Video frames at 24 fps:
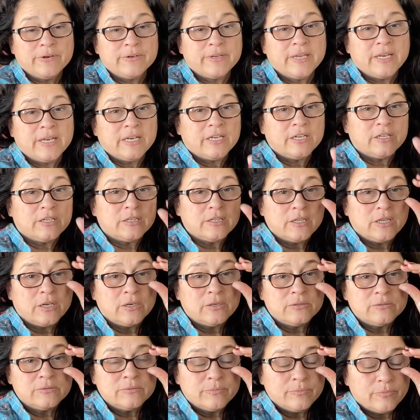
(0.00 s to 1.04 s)
we were getting a
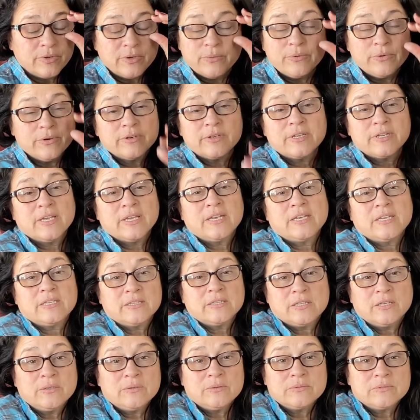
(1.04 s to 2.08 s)
loan. We weren't getting
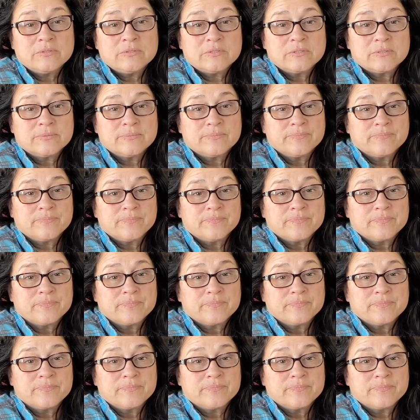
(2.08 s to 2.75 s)
loans.